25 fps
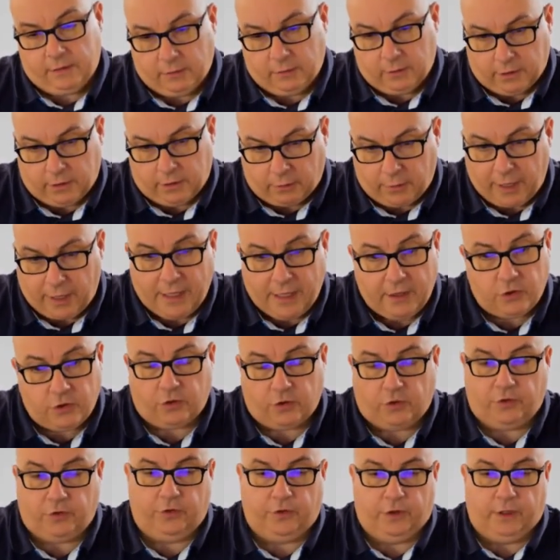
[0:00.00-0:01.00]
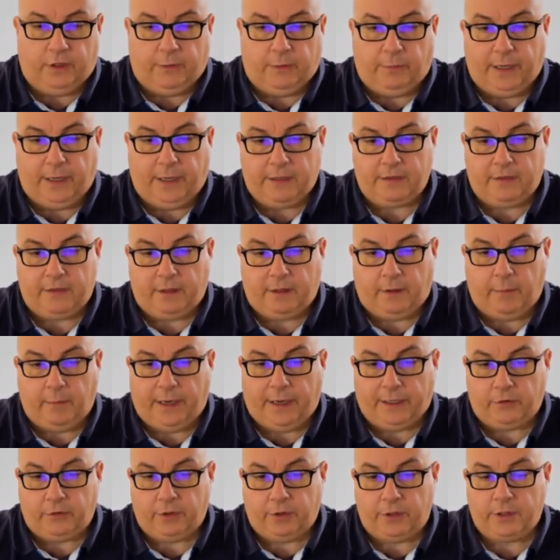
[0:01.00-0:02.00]
range of plastic
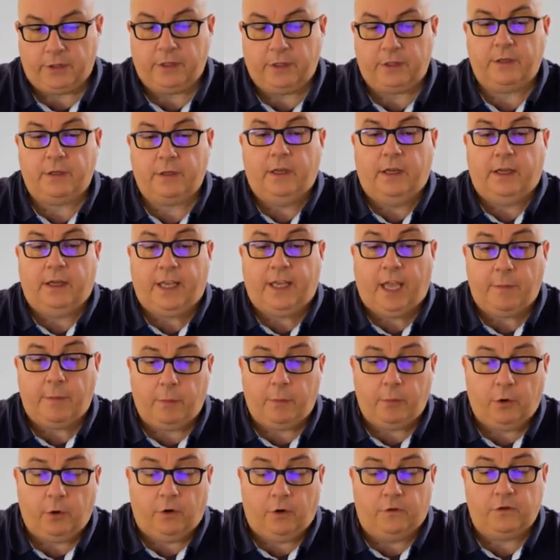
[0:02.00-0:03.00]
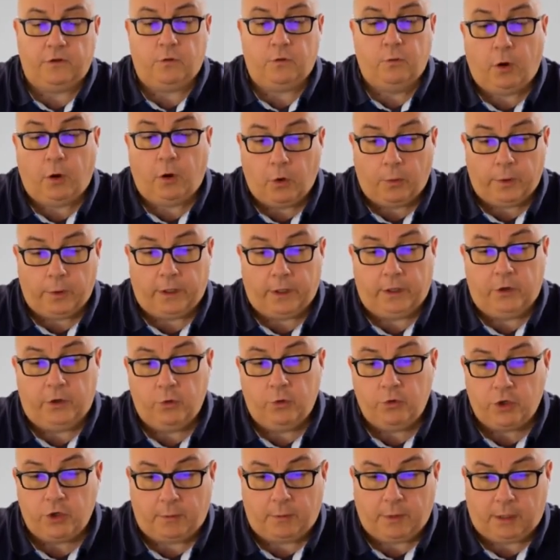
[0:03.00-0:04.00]
matrices capable of swallowing
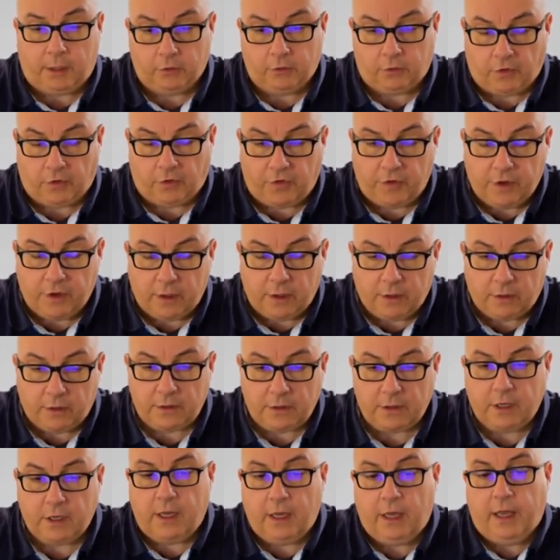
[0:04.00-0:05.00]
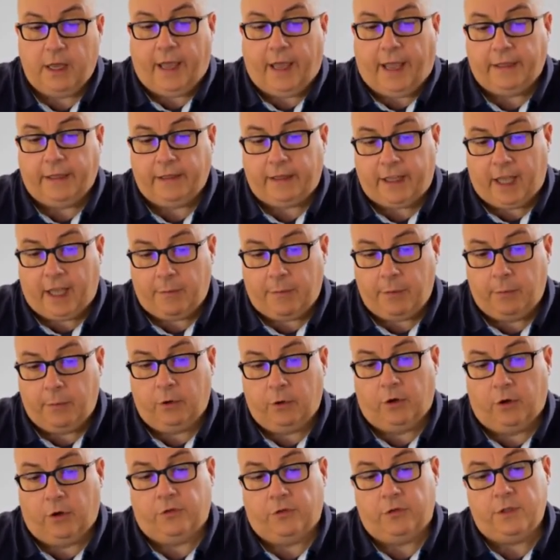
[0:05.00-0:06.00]
huge amount of fillers and
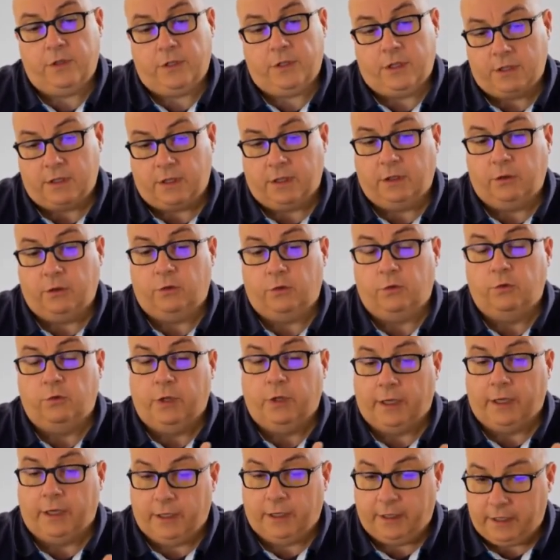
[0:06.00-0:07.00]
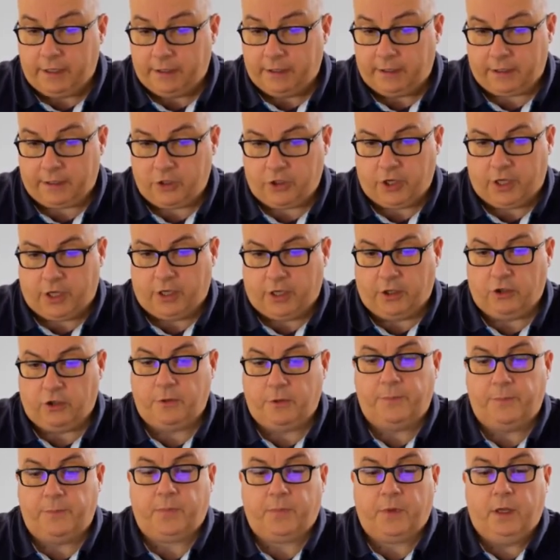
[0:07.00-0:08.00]
capable of resisting to the heat exchange.
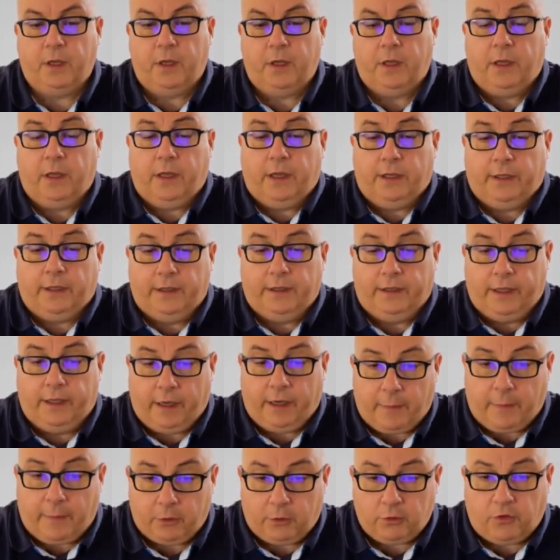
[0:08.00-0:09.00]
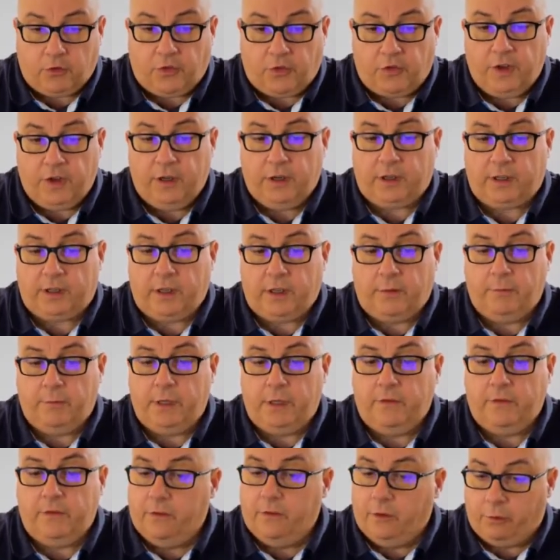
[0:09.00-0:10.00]
The amount of filler can
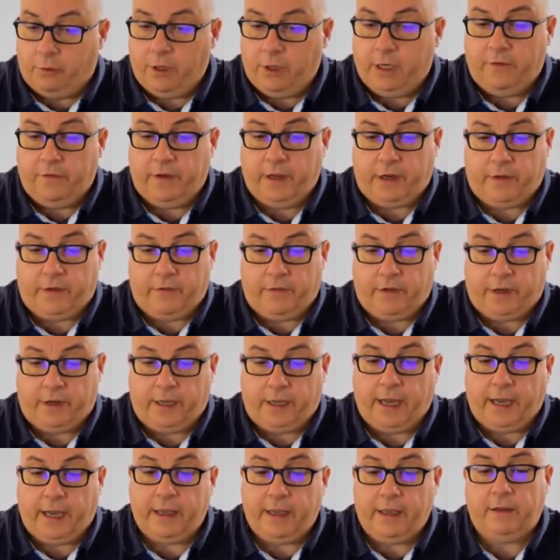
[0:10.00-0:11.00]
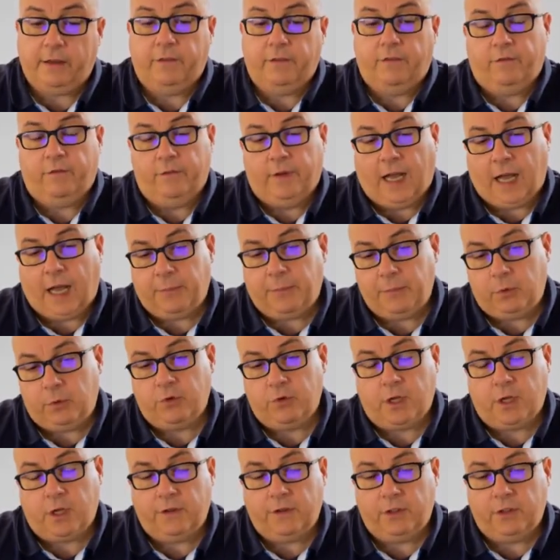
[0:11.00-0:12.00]
be really very high, up to
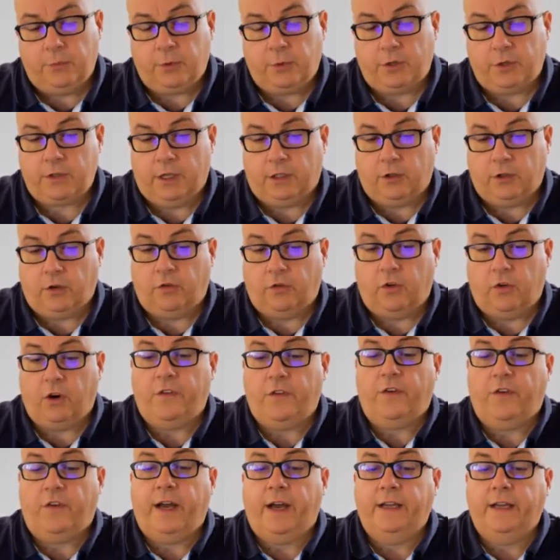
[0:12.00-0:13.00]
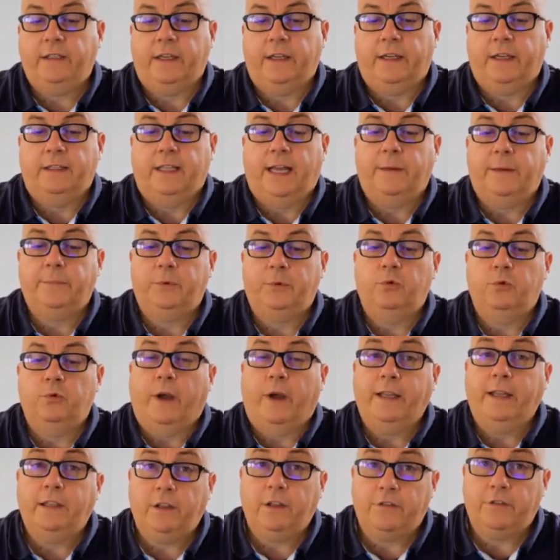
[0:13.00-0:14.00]
70% of graphite and up to
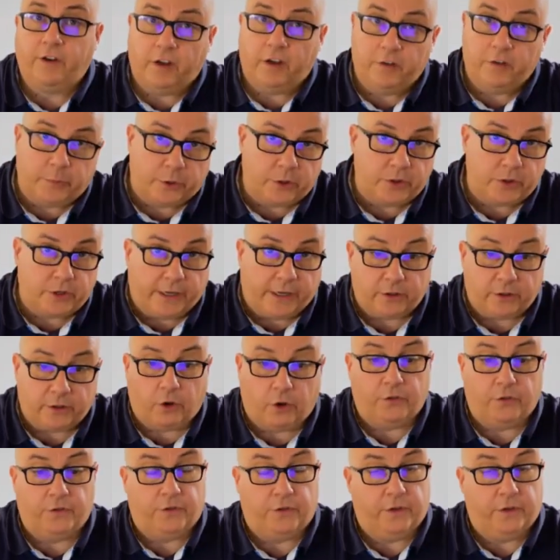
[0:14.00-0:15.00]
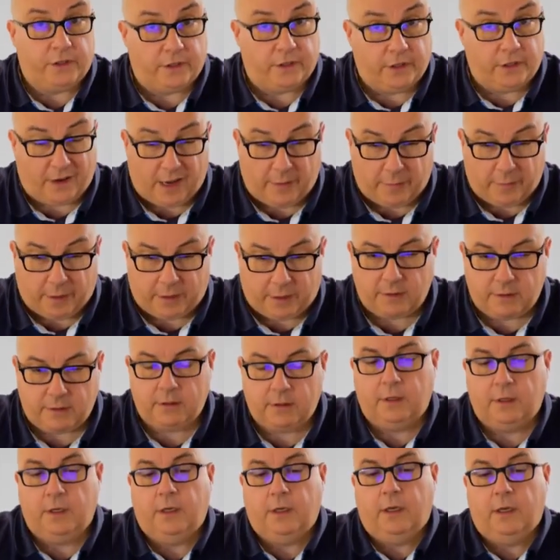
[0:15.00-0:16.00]
85% of ceramics,
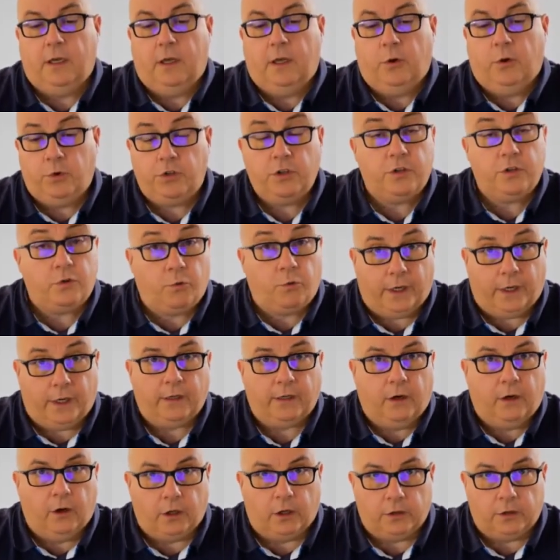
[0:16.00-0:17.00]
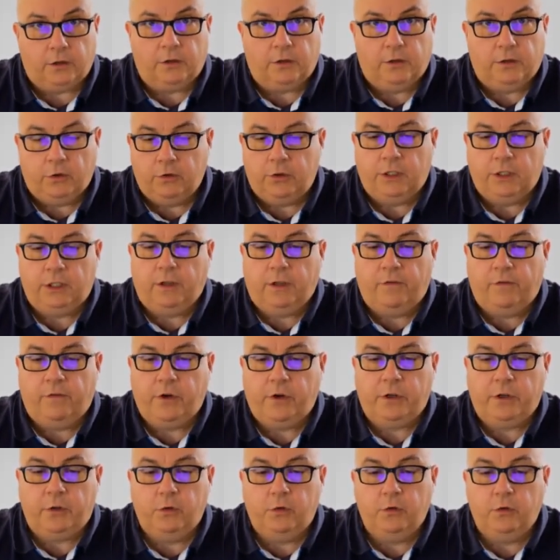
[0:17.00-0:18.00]
which is quite a lot. You need a
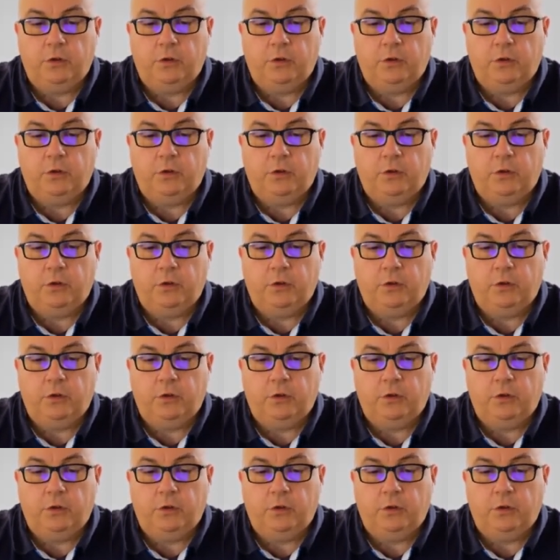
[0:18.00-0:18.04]
very good